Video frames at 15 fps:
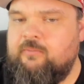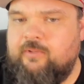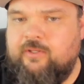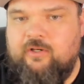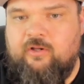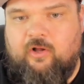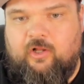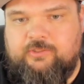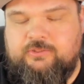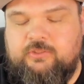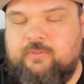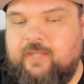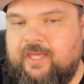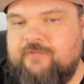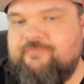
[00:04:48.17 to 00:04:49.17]
We're going to
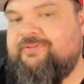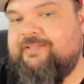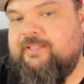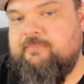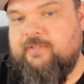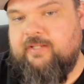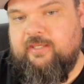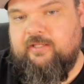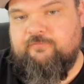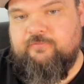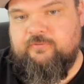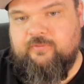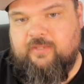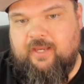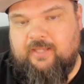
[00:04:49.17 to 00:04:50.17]
also kind of eliminate a
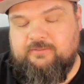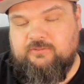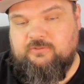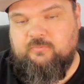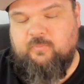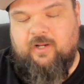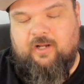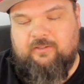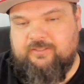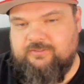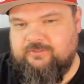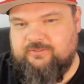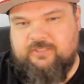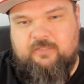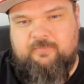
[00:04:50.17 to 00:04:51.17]
few guys as well, because
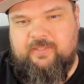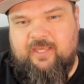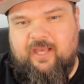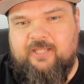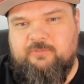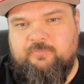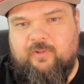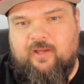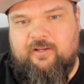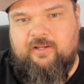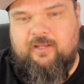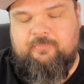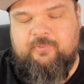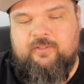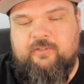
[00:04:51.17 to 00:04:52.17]
there's going to be guys brought
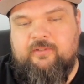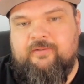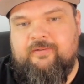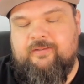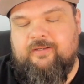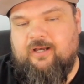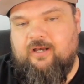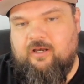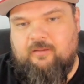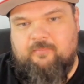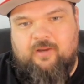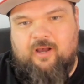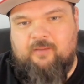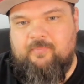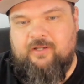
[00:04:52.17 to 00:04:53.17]
up
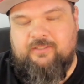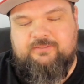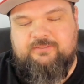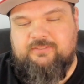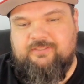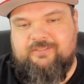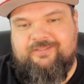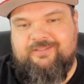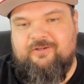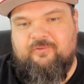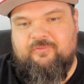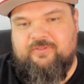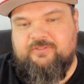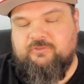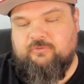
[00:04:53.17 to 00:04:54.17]
amongst
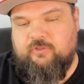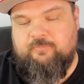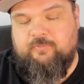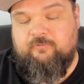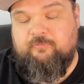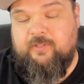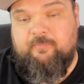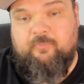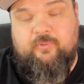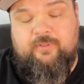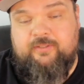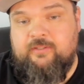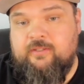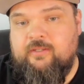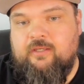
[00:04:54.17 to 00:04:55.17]
this group of people.
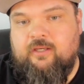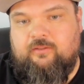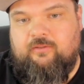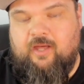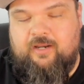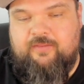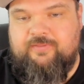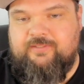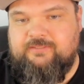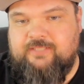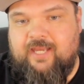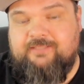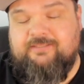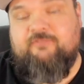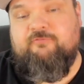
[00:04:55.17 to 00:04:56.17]
And a lot of these
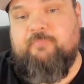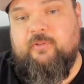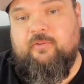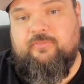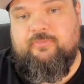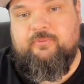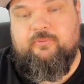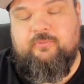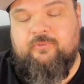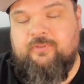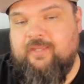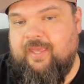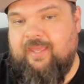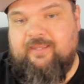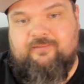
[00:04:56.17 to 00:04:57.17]
guys have built through,
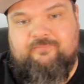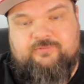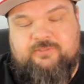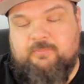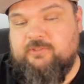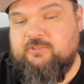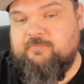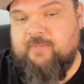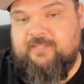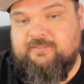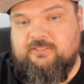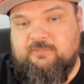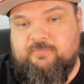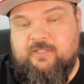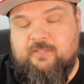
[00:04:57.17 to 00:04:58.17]
hey, someone's
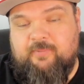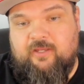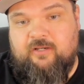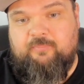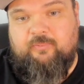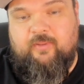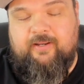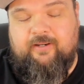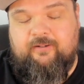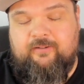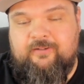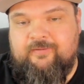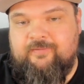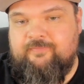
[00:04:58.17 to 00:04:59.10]
messaged me about a player.